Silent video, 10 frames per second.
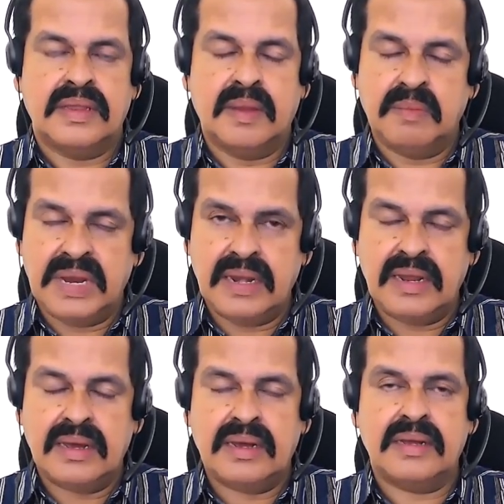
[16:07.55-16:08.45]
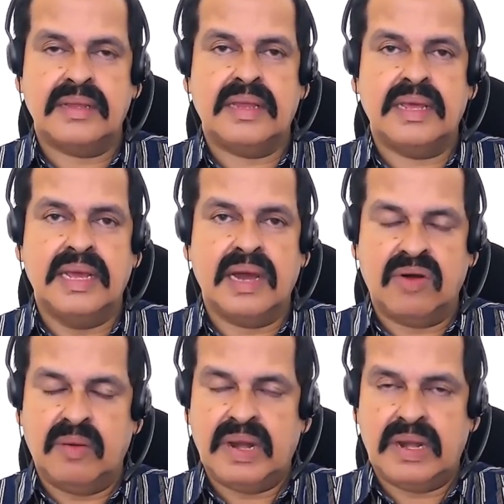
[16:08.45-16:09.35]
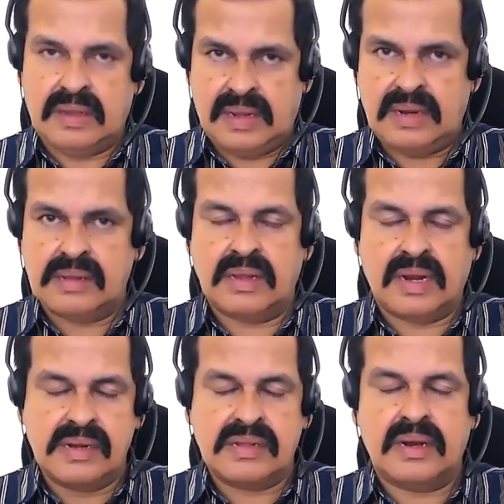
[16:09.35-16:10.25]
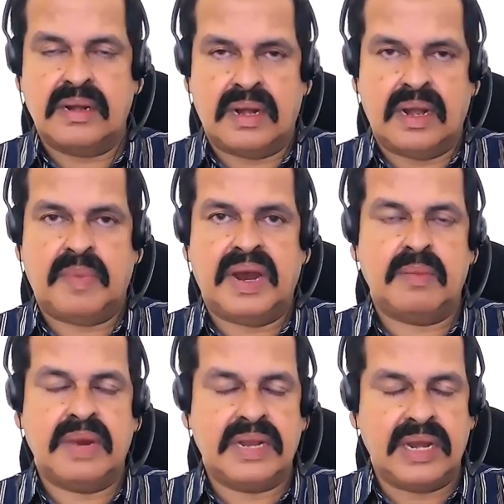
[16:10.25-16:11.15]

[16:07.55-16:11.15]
the media, the government, that is the concerned department,